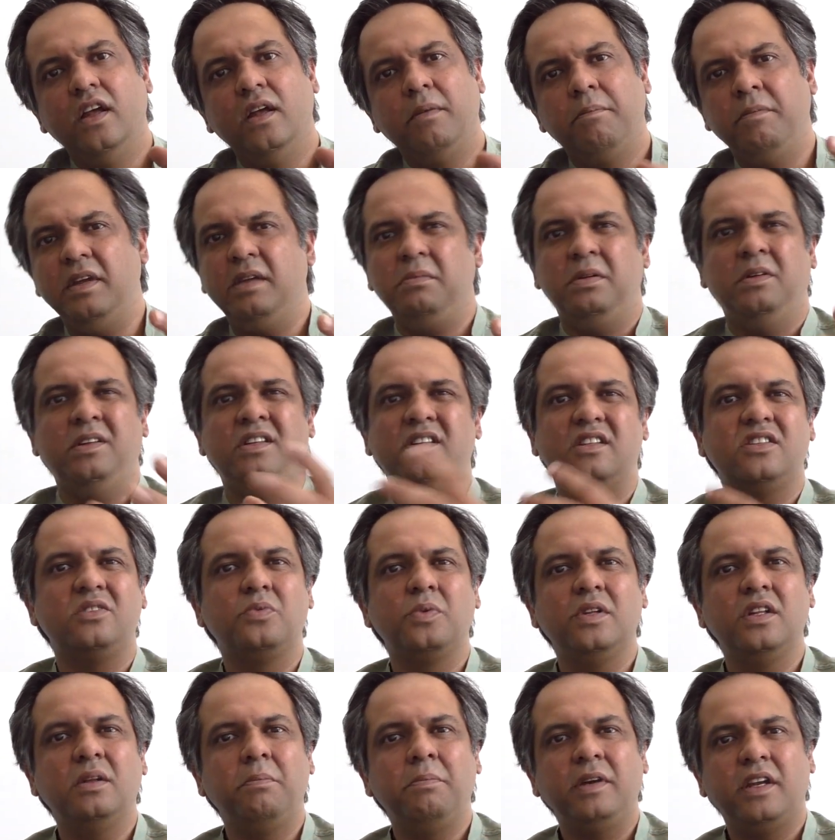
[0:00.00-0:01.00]
maybe just
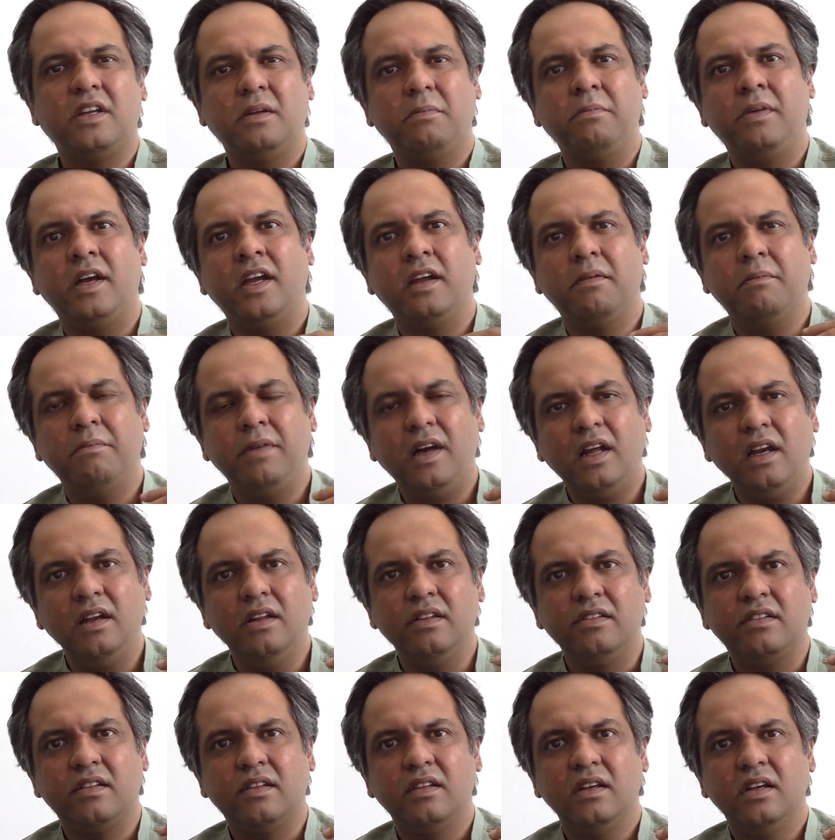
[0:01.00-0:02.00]
with a better bank
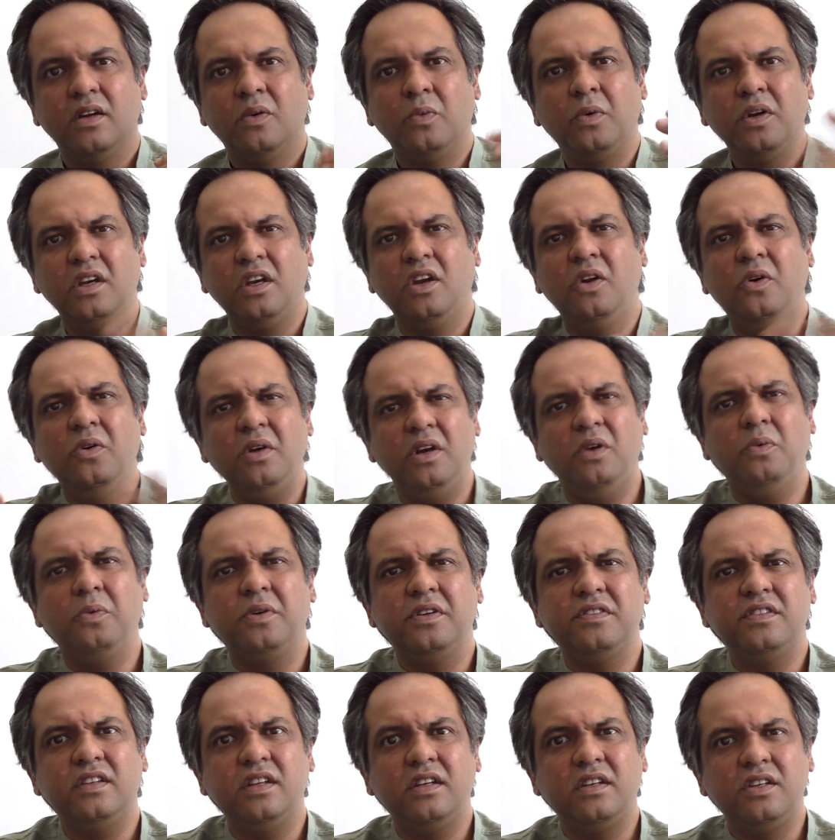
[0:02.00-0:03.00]
balance. What good
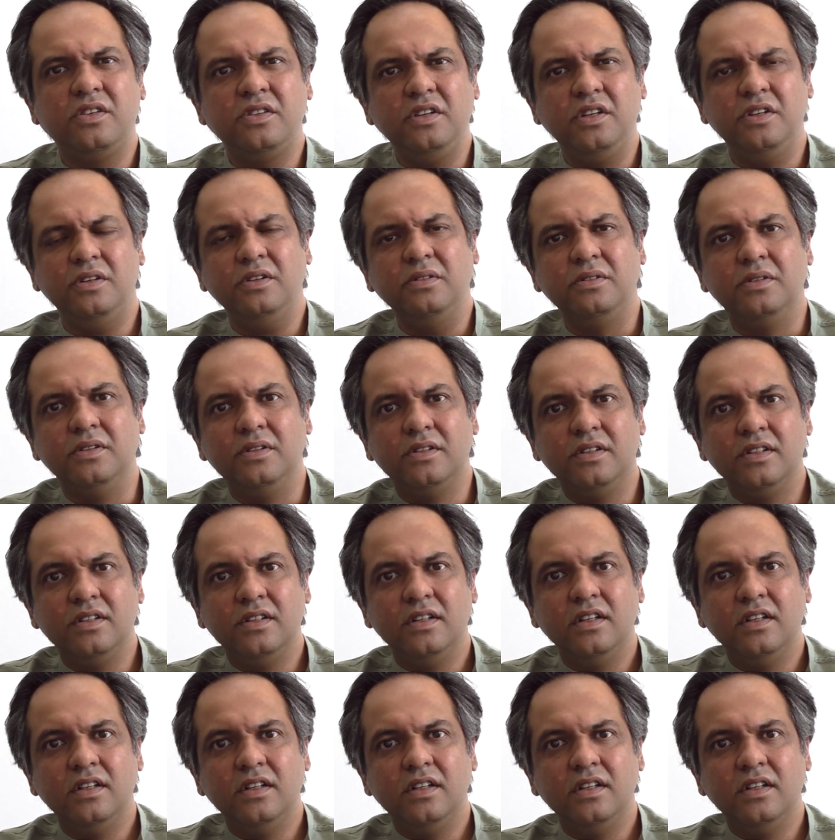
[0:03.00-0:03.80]
was it to you?